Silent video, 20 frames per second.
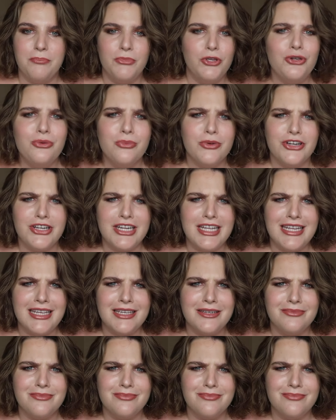
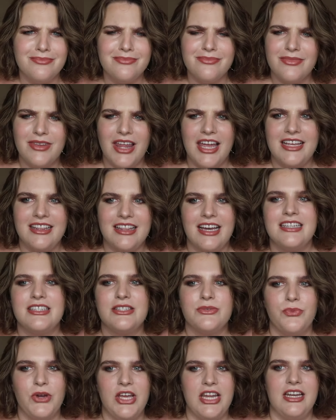puberty. Like
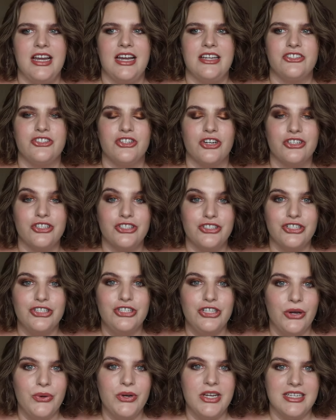that's when I started to
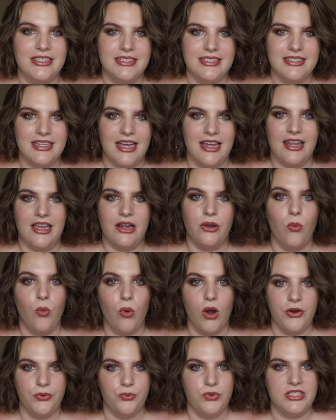notice that like
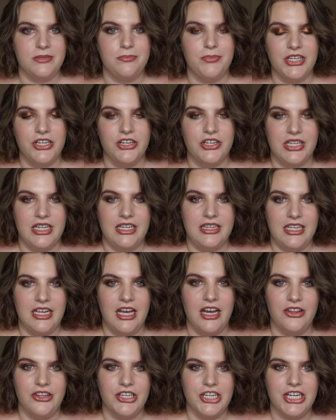one was bigger than the
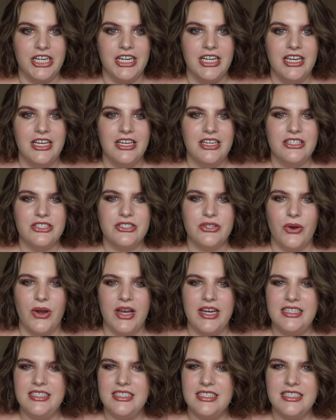other. So
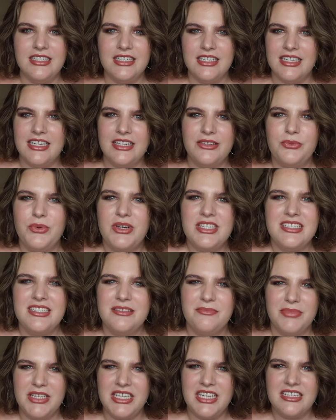it
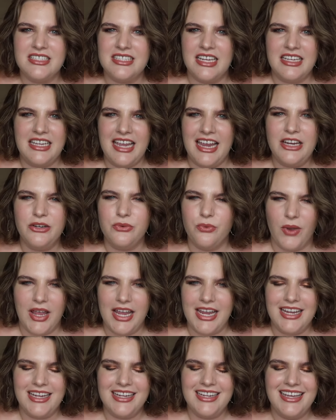wasn't because I gained
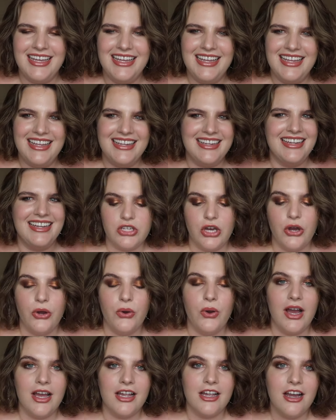weight.
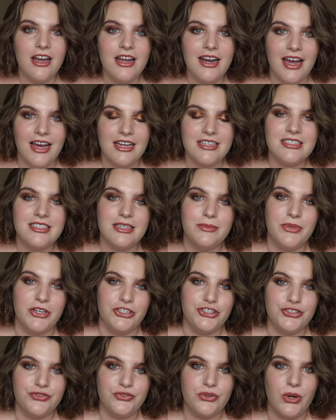So I got asked a
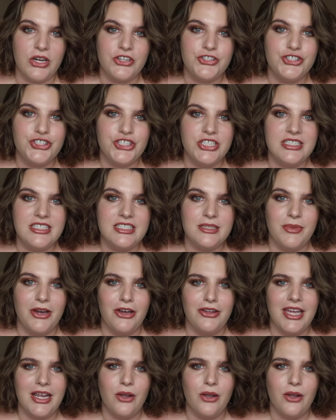bunch of questions about